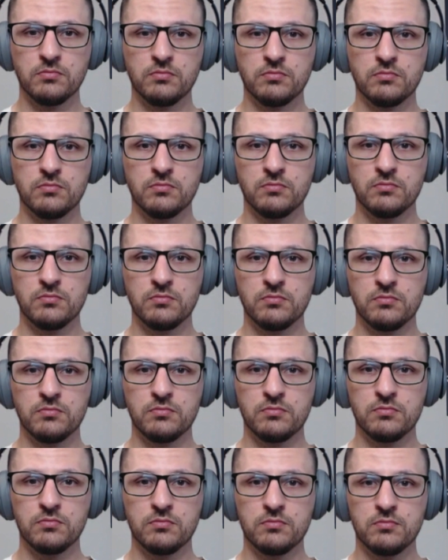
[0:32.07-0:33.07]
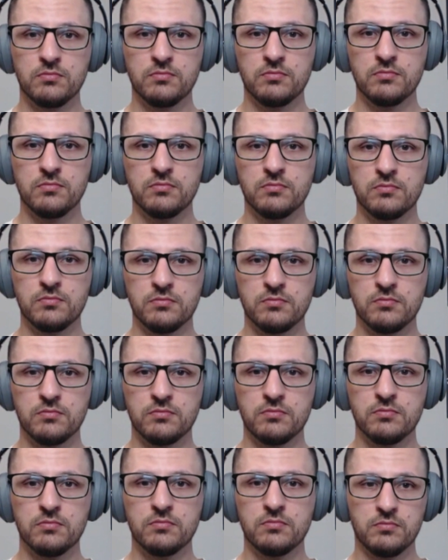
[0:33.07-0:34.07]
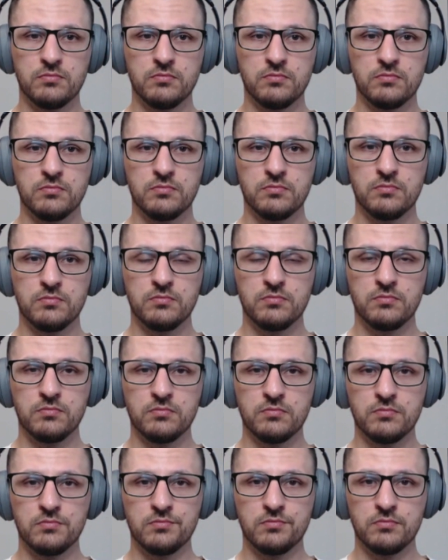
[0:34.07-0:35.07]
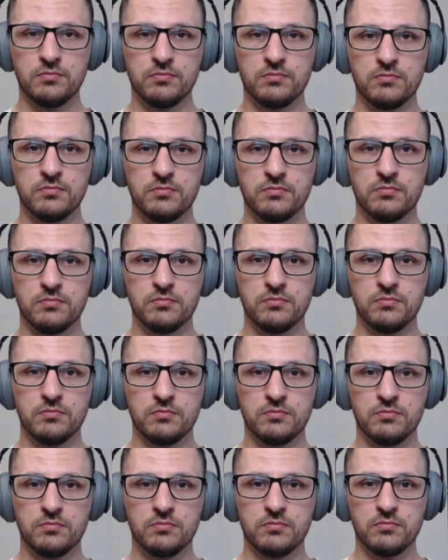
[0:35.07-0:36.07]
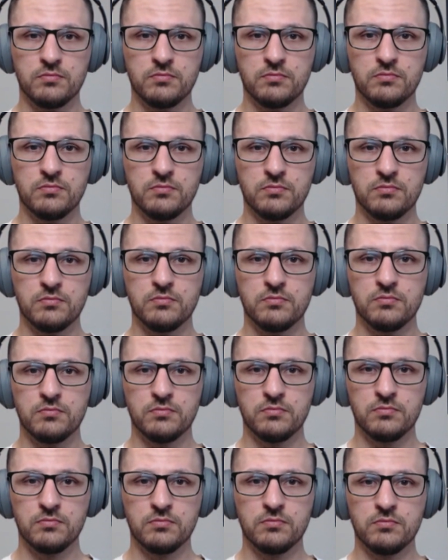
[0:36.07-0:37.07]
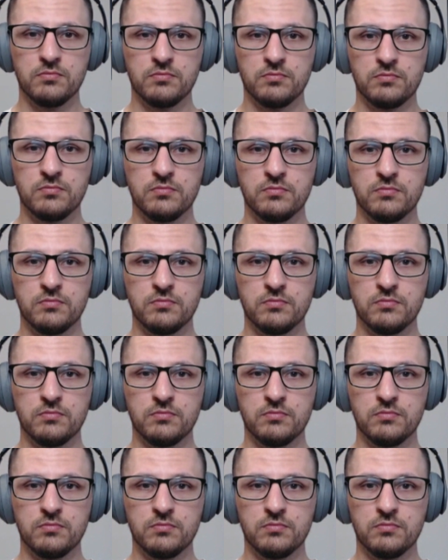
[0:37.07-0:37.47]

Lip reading: The person shown says nothing.